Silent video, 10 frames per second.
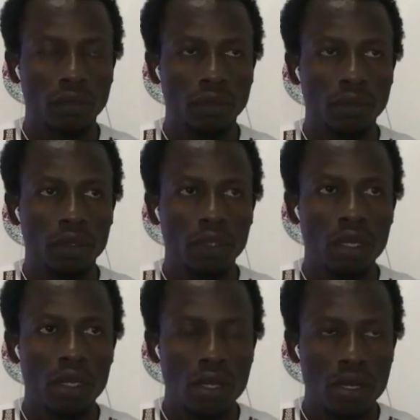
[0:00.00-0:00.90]

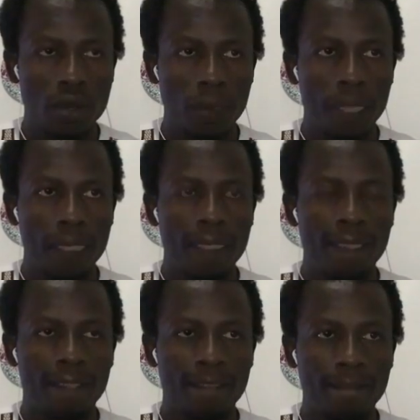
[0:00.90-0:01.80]
Temi is from
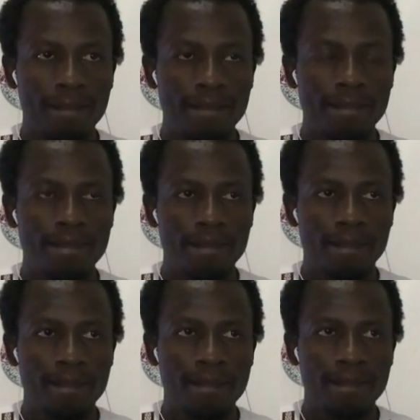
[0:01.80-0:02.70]
Nigeria,
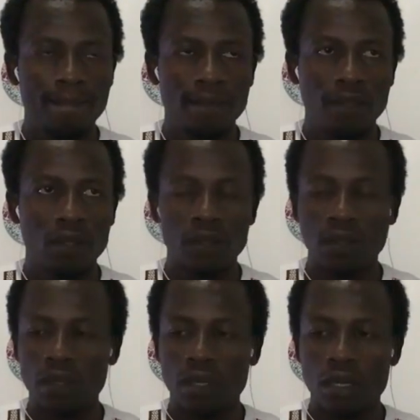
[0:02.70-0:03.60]
Tinashe is from
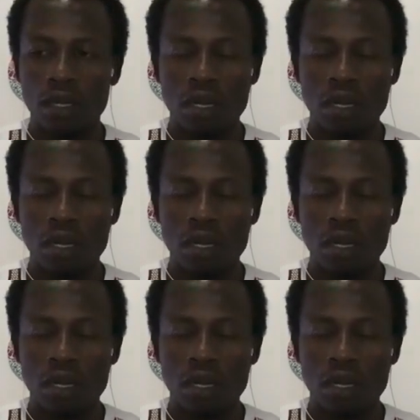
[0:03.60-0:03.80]
Zimbabwe.